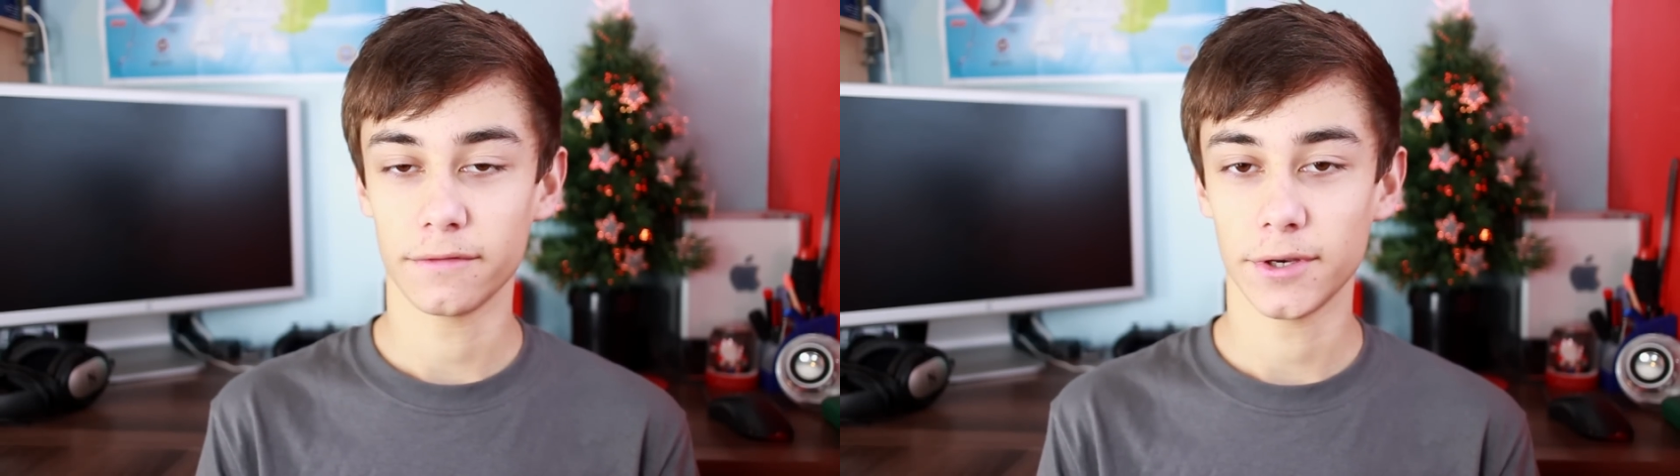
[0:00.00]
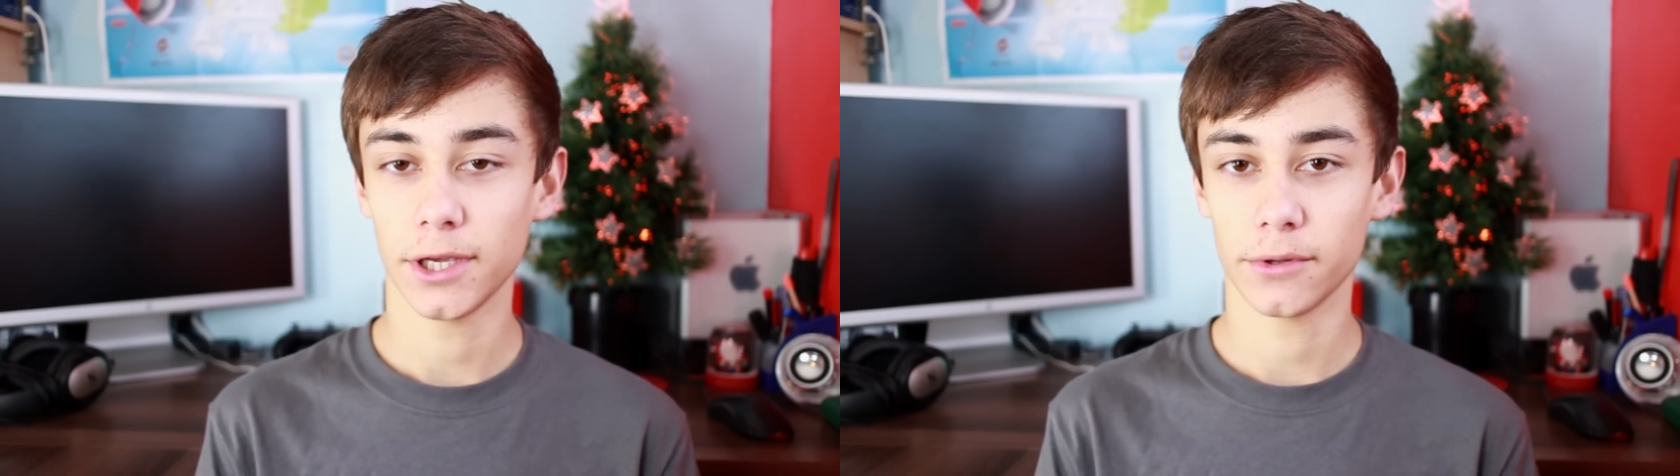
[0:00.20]

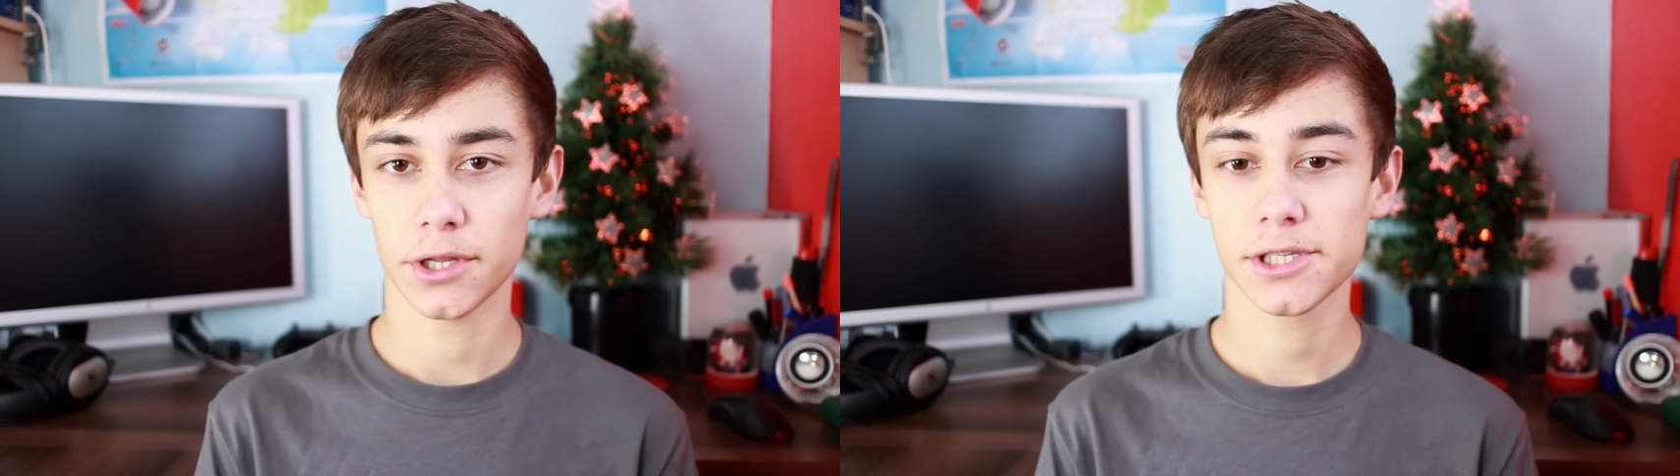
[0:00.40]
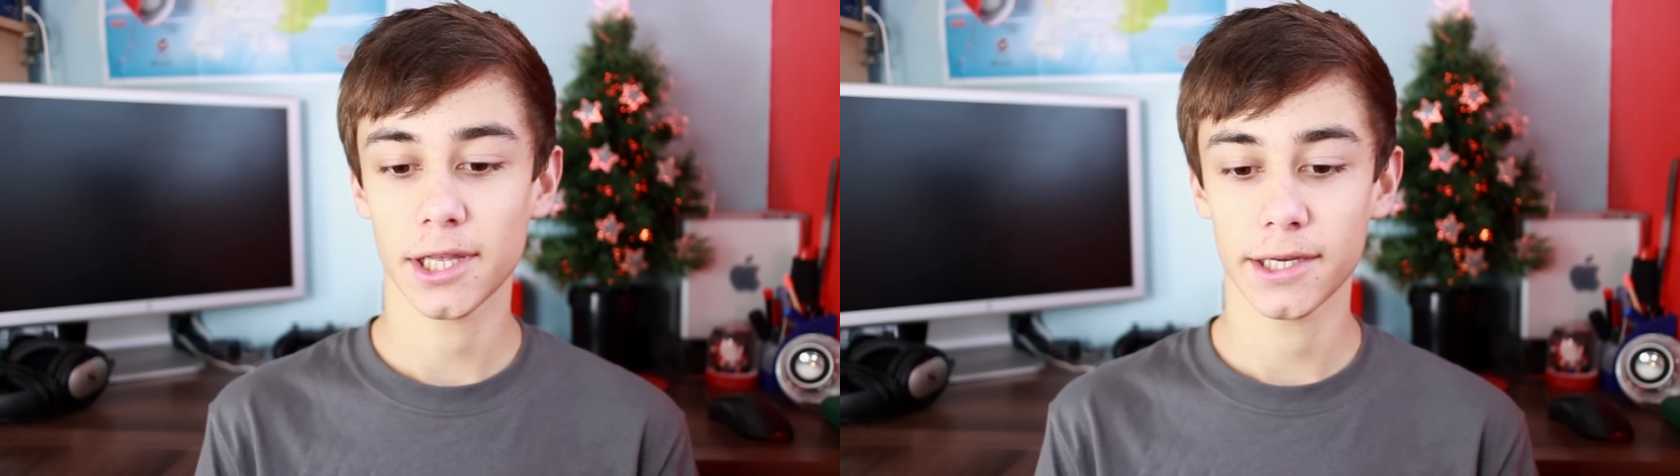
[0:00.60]
video in
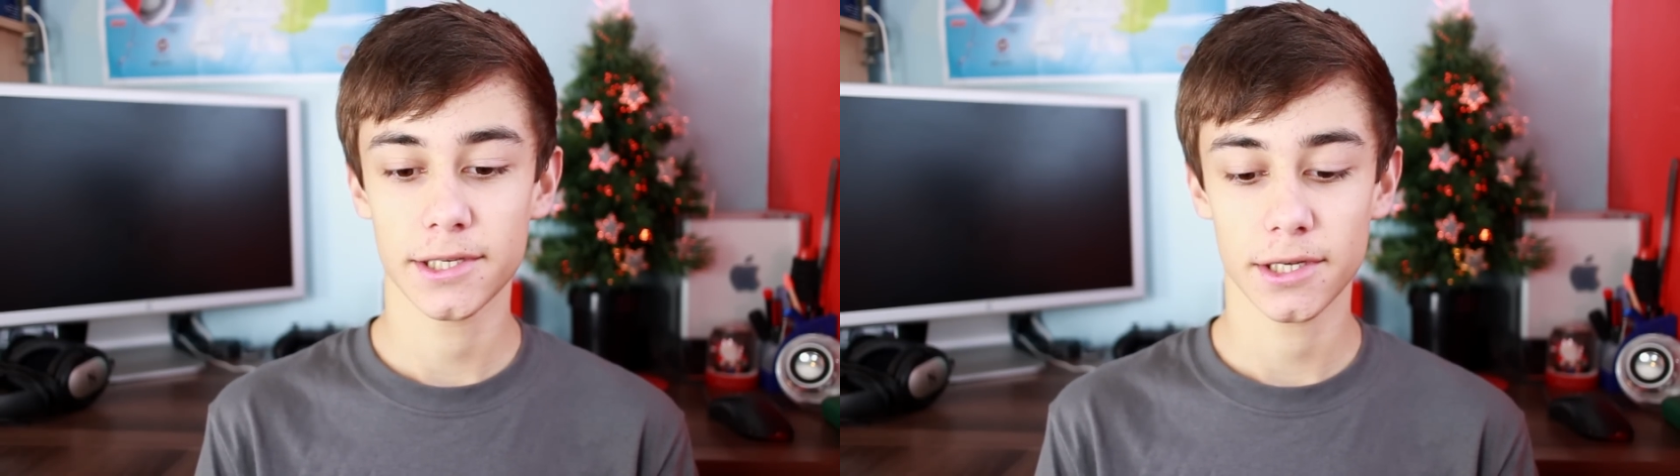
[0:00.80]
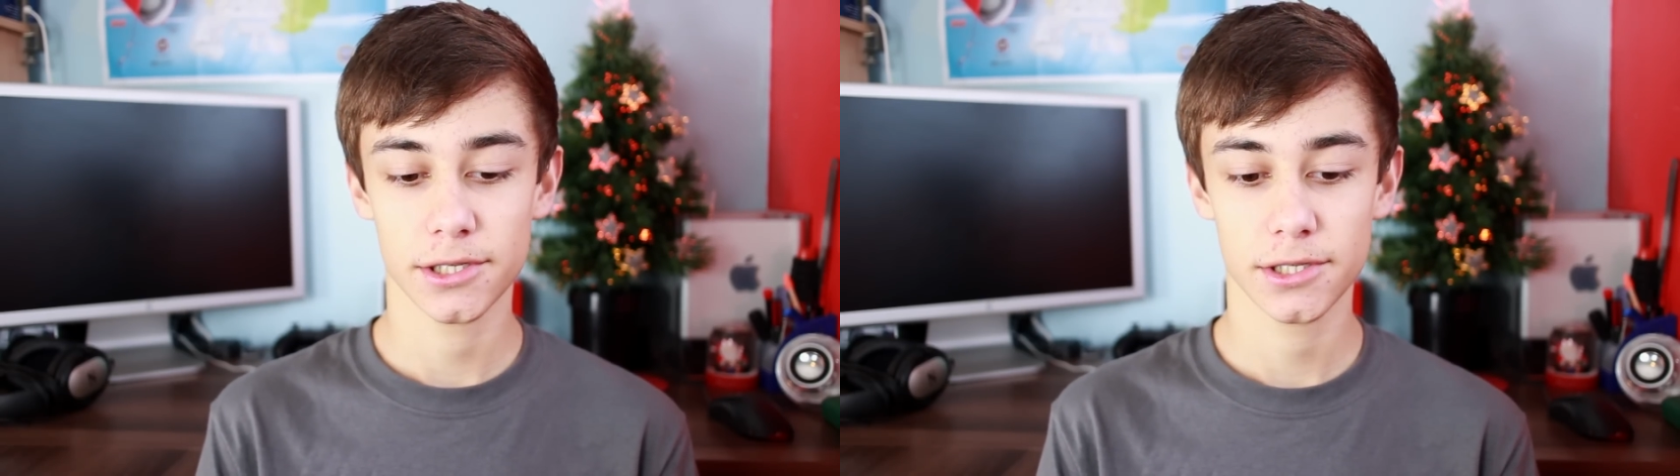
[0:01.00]
the
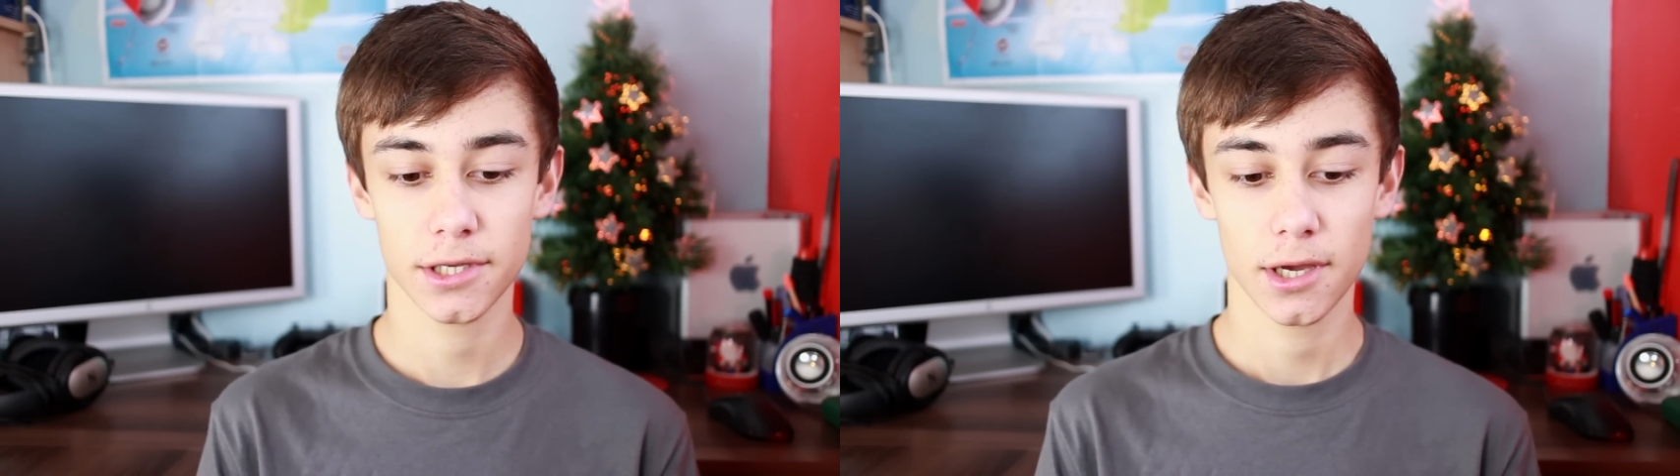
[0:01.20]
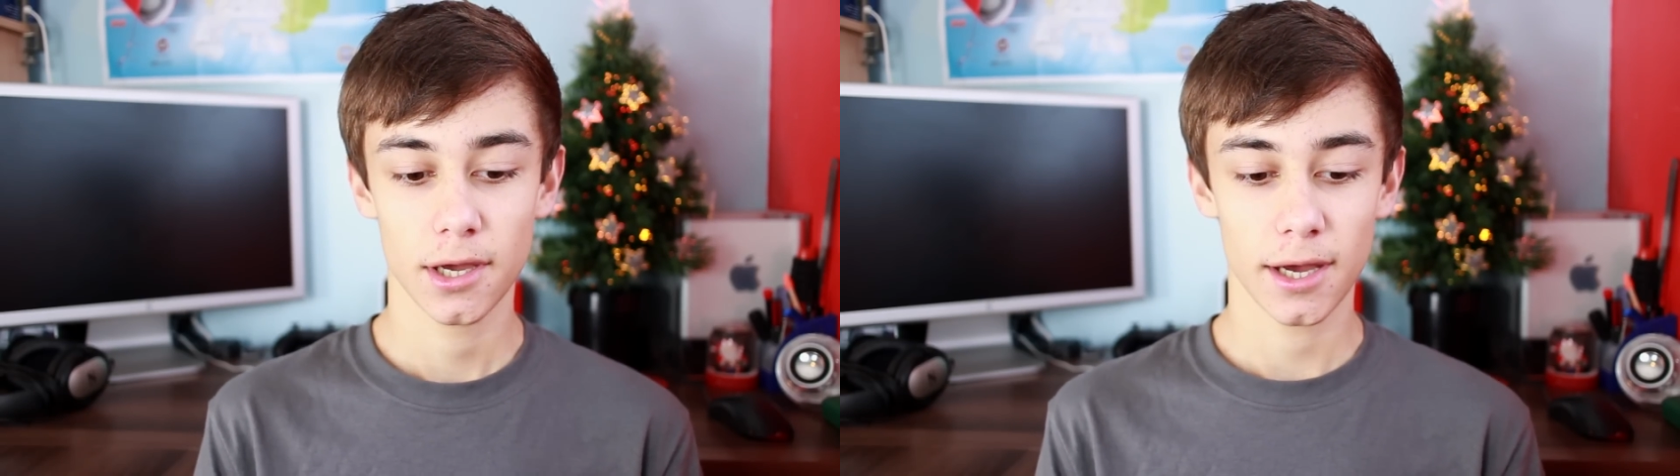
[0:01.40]
slightest.